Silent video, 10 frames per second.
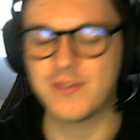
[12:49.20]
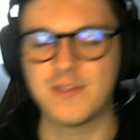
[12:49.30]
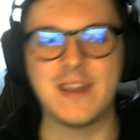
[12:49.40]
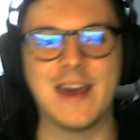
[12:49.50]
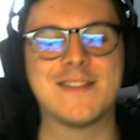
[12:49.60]

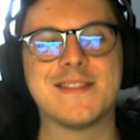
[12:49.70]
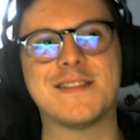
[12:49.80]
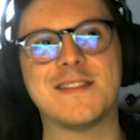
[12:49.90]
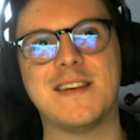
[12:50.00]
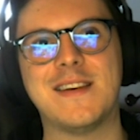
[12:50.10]
That's
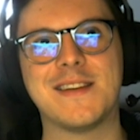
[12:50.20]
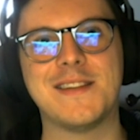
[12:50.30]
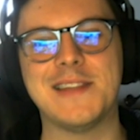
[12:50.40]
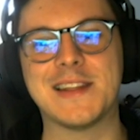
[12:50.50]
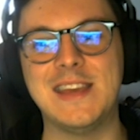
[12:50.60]

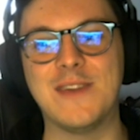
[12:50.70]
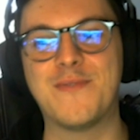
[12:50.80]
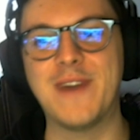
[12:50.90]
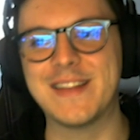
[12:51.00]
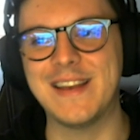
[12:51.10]
like the
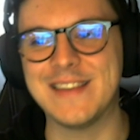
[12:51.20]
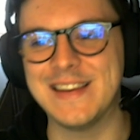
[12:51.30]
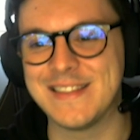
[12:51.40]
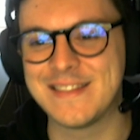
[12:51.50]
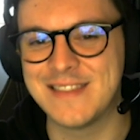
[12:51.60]
effect is
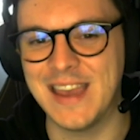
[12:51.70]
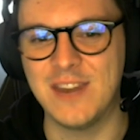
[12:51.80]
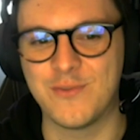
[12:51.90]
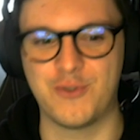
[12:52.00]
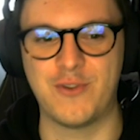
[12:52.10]
insane
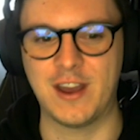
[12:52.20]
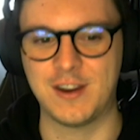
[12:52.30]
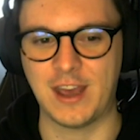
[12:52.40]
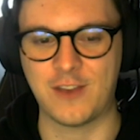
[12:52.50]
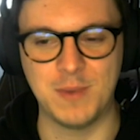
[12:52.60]
for dragon
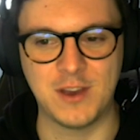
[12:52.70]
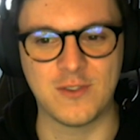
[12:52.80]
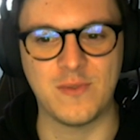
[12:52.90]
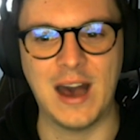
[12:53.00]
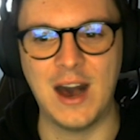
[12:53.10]
decks because
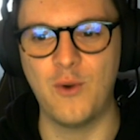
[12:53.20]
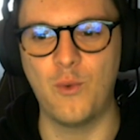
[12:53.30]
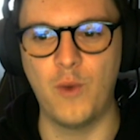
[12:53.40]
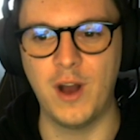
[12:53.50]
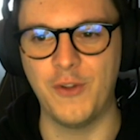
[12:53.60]
of how
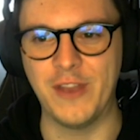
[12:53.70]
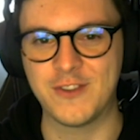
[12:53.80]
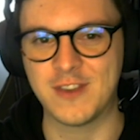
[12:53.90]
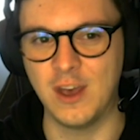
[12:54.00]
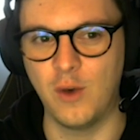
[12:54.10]
well they
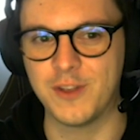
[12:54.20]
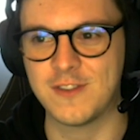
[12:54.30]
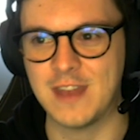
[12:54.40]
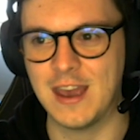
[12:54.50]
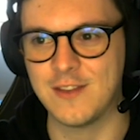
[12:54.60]
scale with
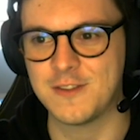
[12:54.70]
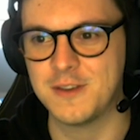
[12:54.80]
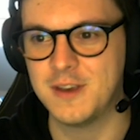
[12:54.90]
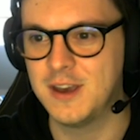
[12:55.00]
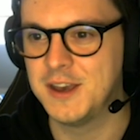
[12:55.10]
stats.
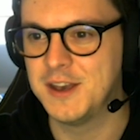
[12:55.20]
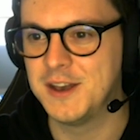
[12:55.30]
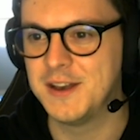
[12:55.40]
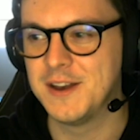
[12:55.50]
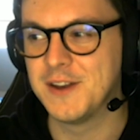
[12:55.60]

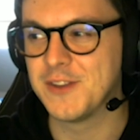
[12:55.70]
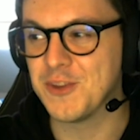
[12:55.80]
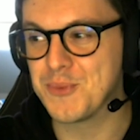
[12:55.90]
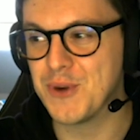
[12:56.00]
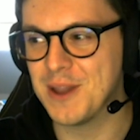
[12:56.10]
The
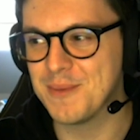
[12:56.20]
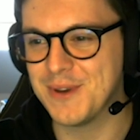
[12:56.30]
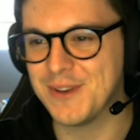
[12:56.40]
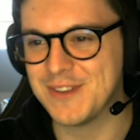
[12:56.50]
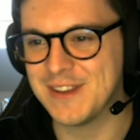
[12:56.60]
problem
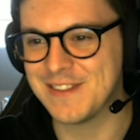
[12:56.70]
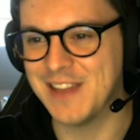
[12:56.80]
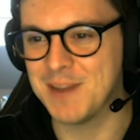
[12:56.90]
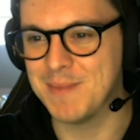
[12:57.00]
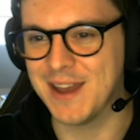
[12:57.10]
is it's
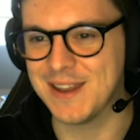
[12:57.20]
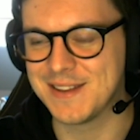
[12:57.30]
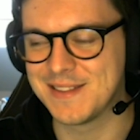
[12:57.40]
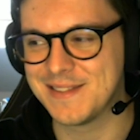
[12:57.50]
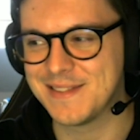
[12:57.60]
9 mana.
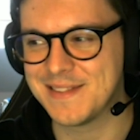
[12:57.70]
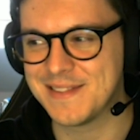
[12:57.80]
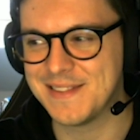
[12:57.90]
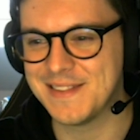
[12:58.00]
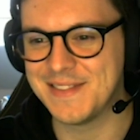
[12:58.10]

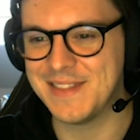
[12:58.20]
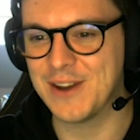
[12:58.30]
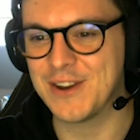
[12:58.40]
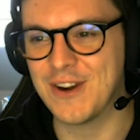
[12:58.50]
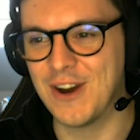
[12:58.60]
Now
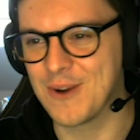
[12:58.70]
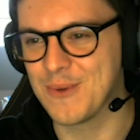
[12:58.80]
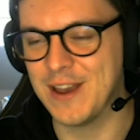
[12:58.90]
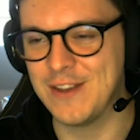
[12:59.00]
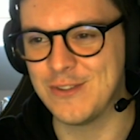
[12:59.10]
there are
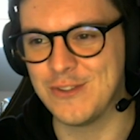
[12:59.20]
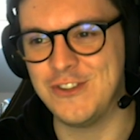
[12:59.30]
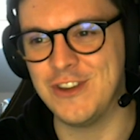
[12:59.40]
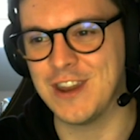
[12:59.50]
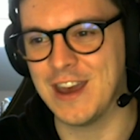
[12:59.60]
ways to
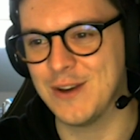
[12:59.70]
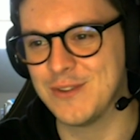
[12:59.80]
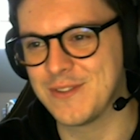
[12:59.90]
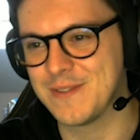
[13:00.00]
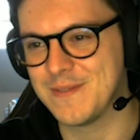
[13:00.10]
cheat it out.